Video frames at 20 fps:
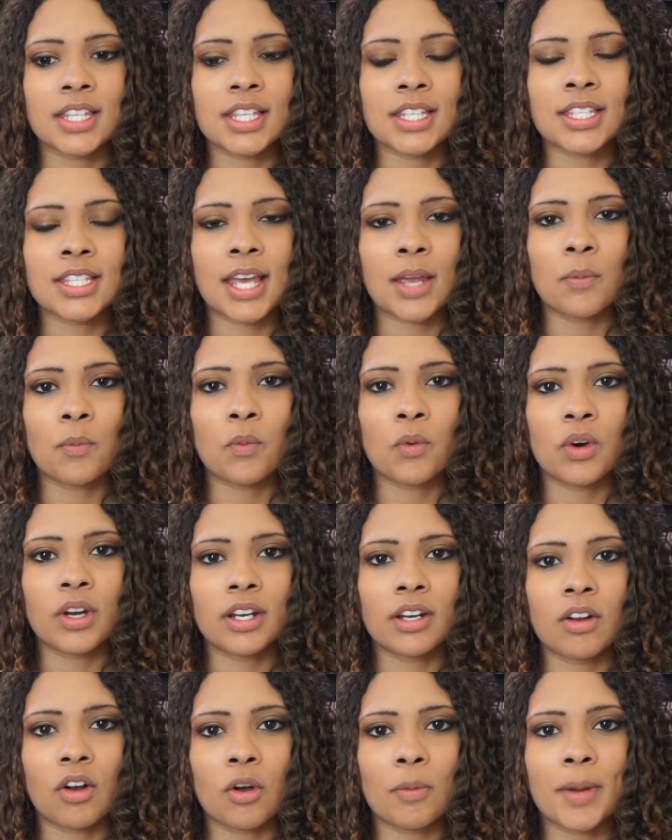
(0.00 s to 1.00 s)
the same one
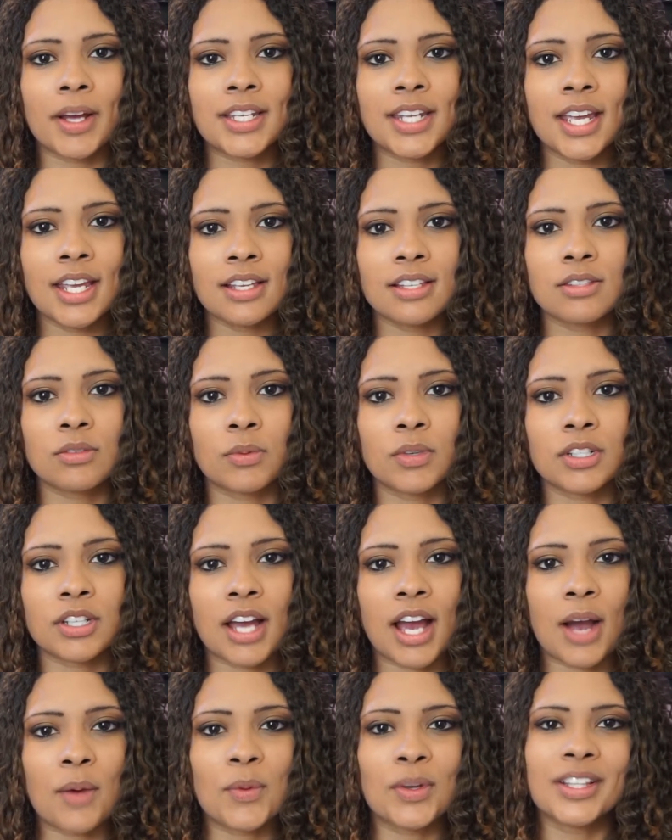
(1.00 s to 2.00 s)
in all my tanks, which
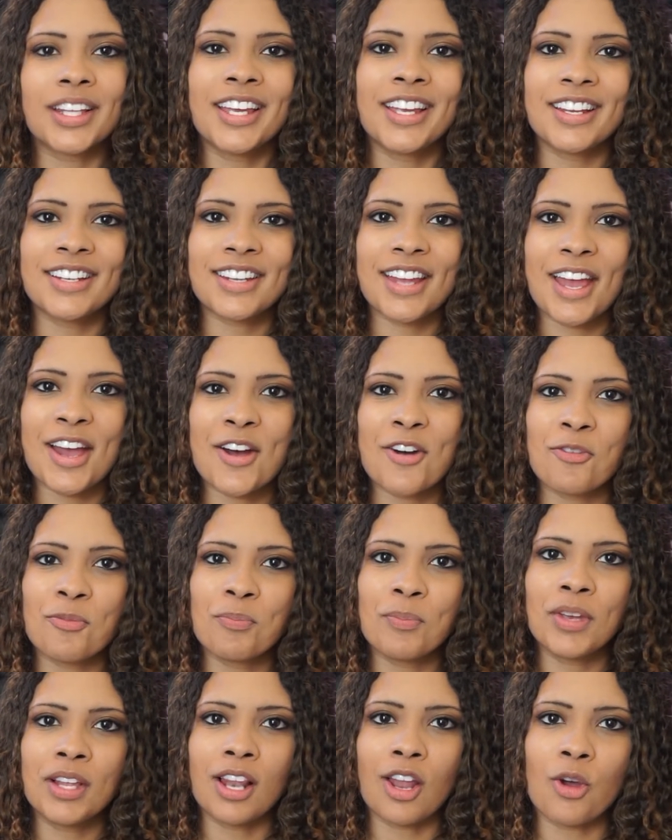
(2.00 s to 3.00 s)
I will link
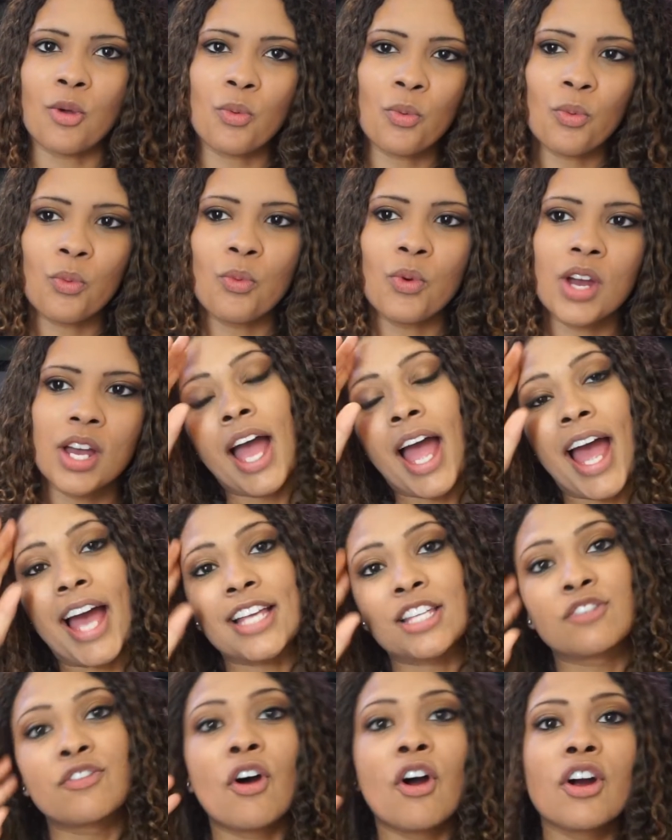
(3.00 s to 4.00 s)
down below.
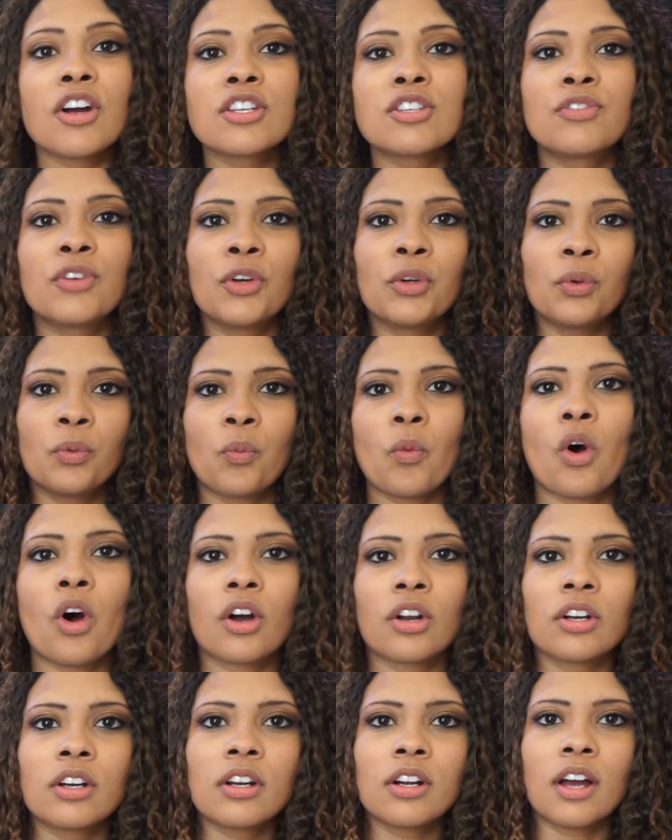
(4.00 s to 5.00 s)
As far as food and
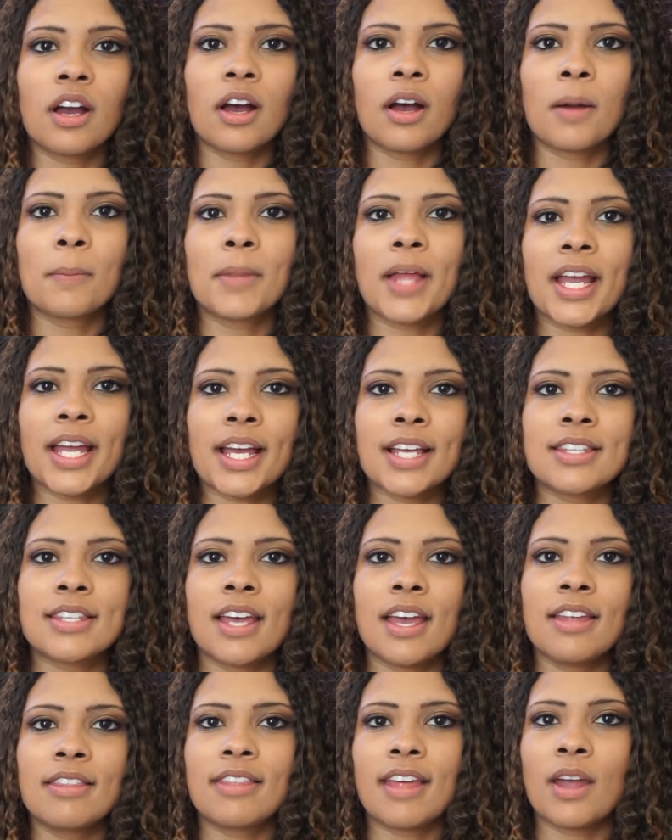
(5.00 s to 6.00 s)
water, like I
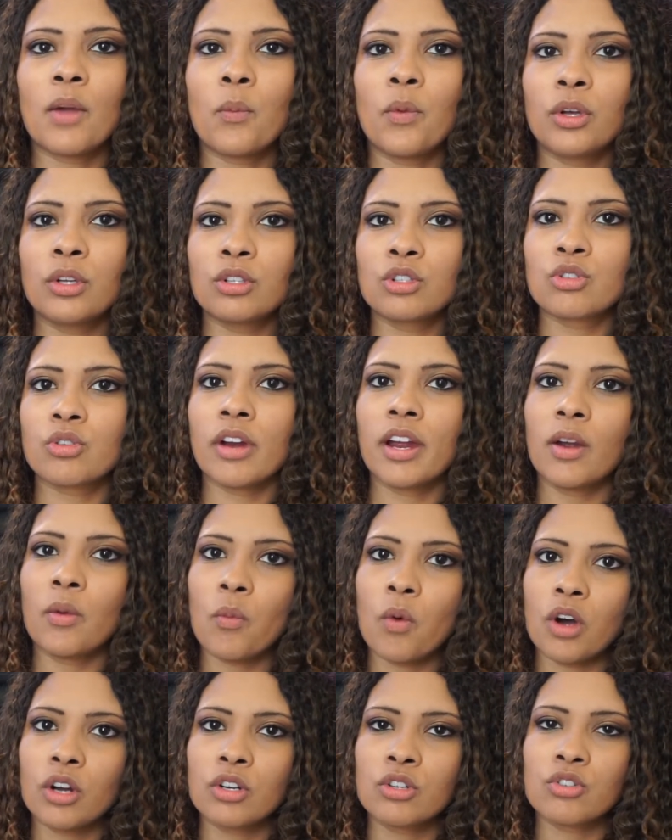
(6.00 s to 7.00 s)
said, they will
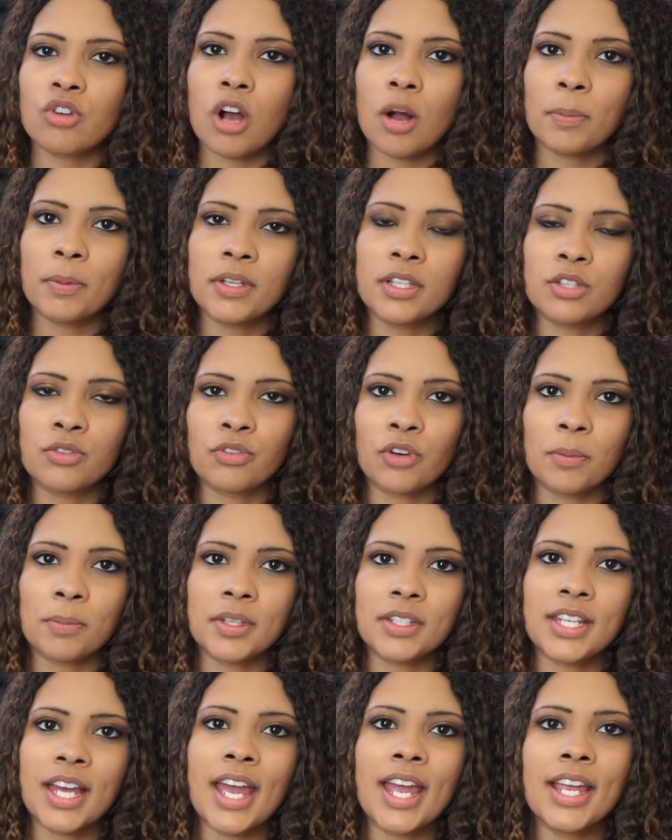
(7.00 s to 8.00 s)
drink water droplets from
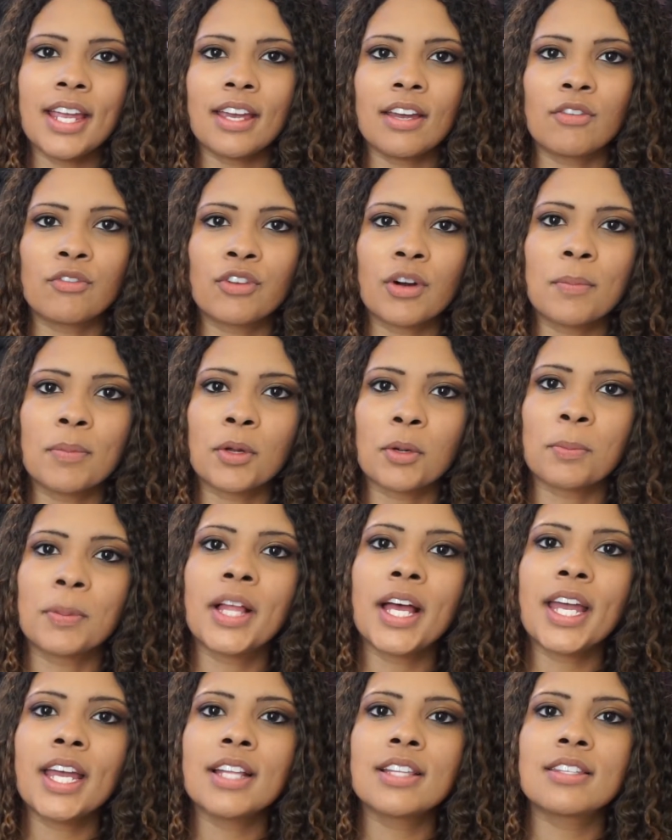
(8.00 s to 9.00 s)
the tank and from their
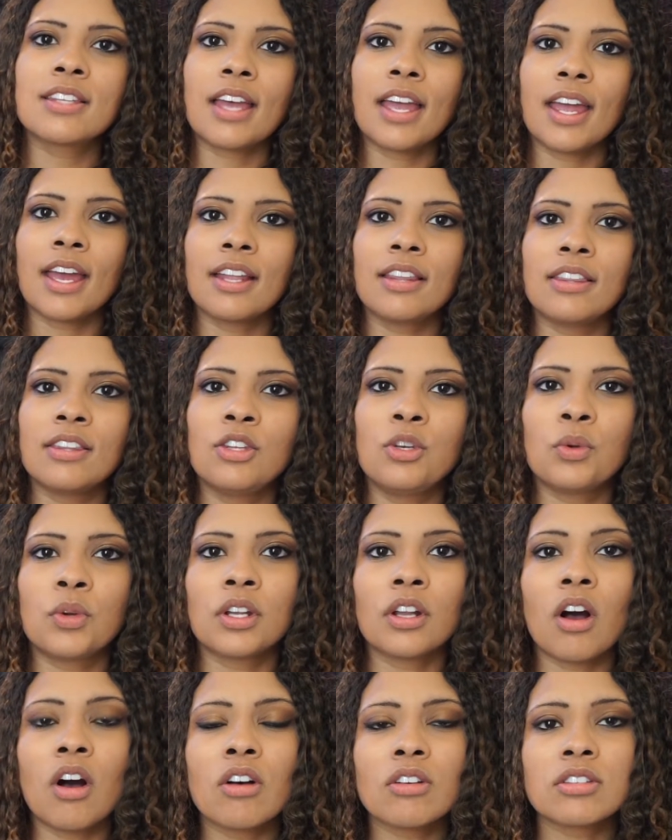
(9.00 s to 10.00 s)
plants, and you
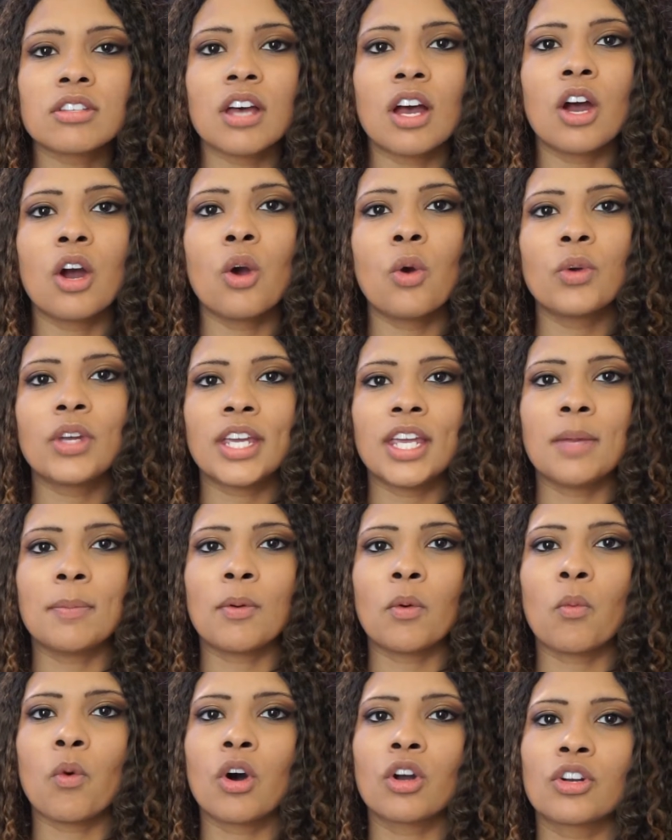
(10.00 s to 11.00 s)
can also keep
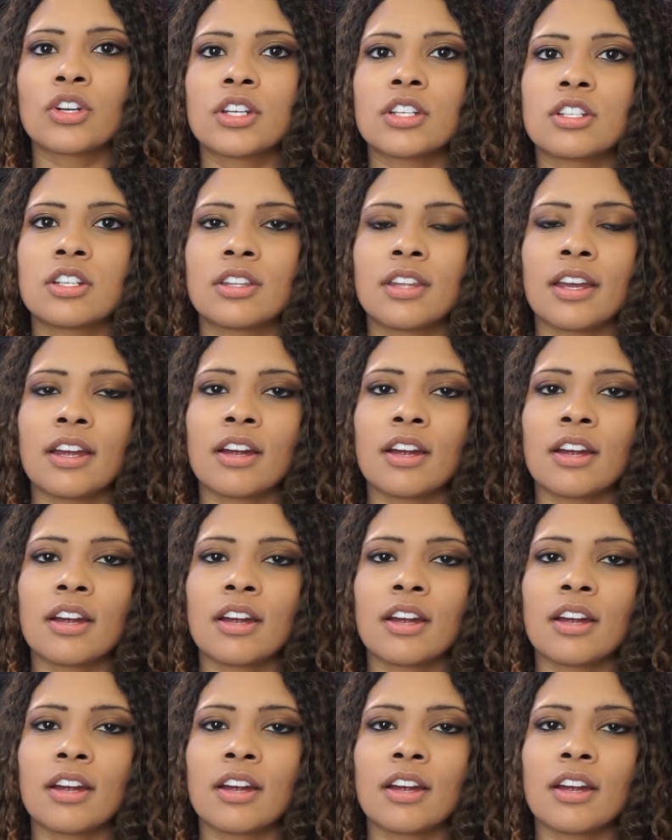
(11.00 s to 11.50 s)
a water dish in there. For